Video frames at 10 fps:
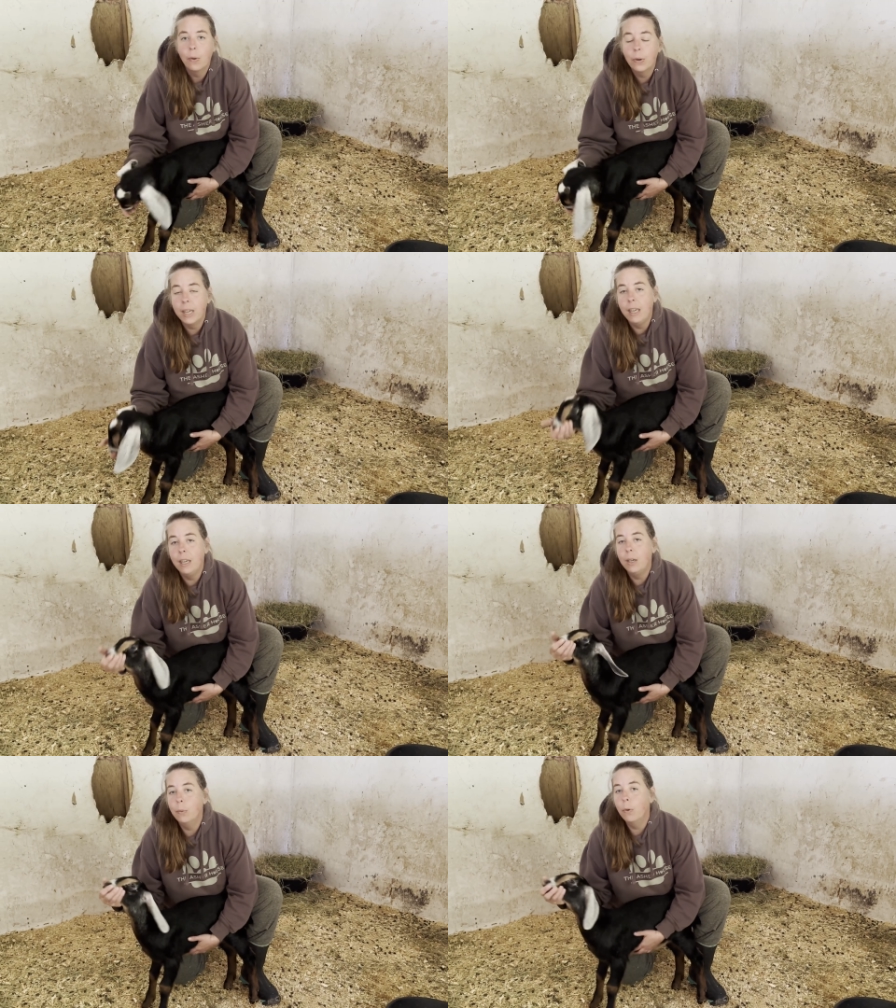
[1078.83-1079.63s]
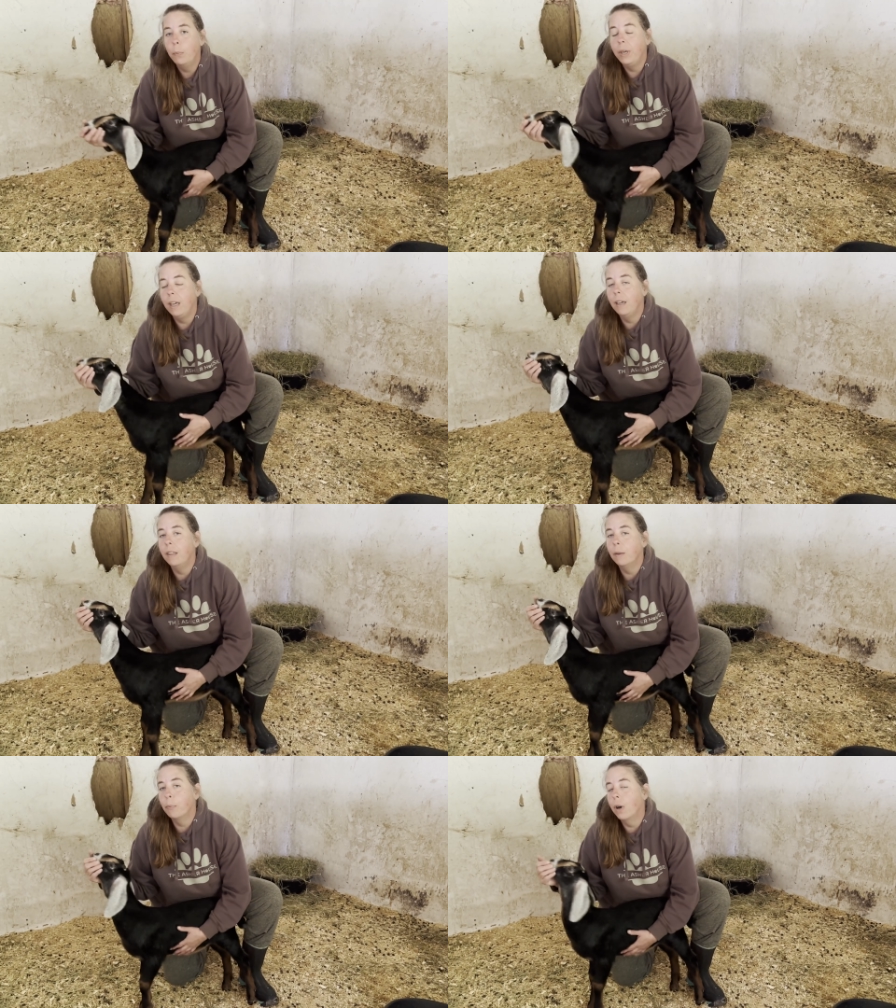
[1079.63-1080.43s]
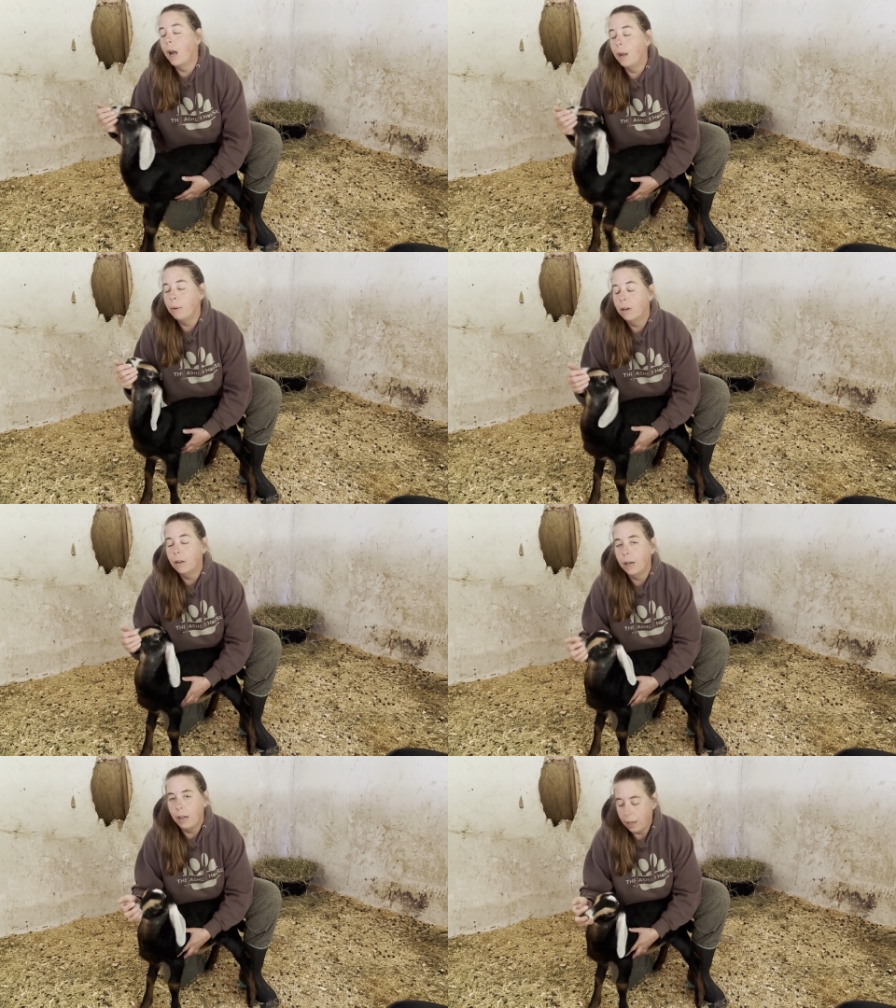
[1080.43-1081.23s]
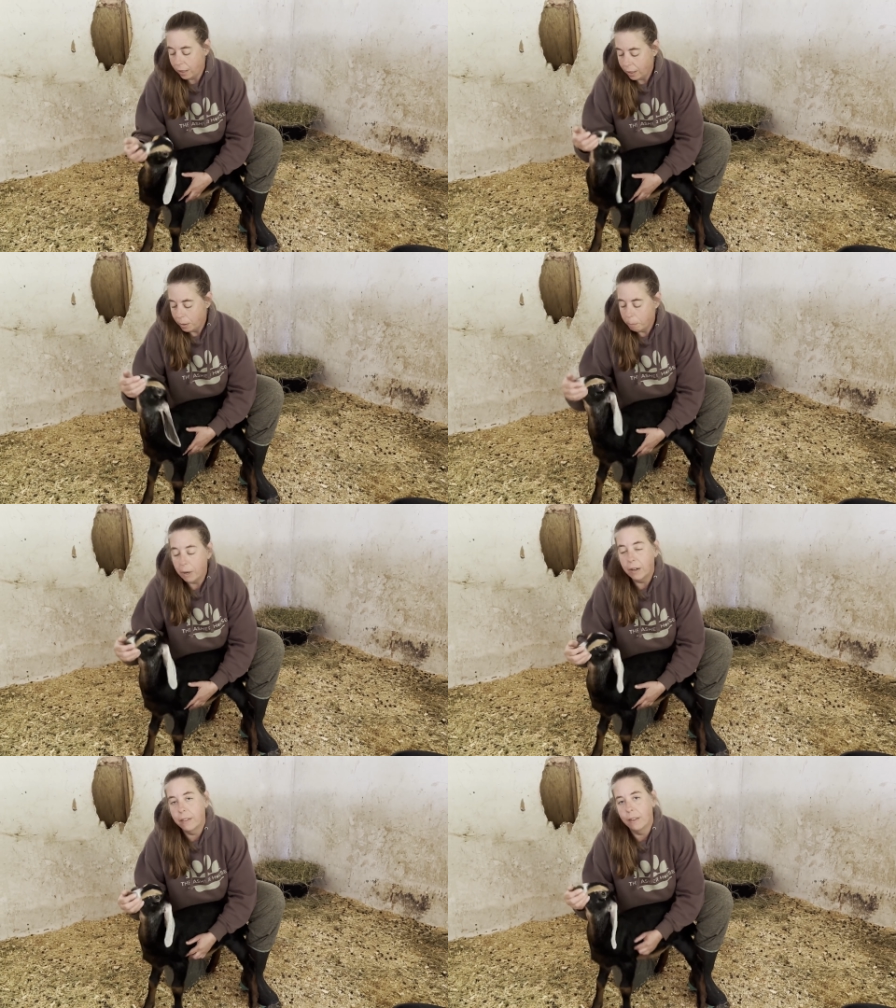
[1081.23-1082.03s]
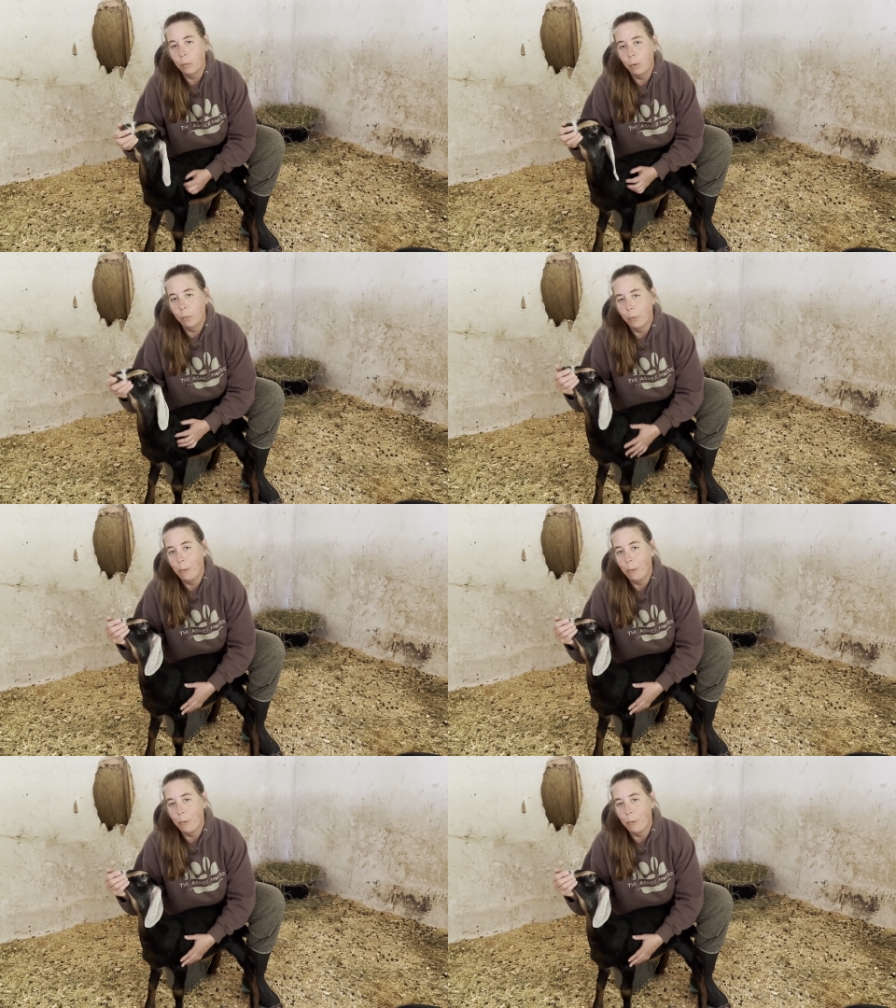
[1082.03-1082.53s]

he will be the primary buck that we will be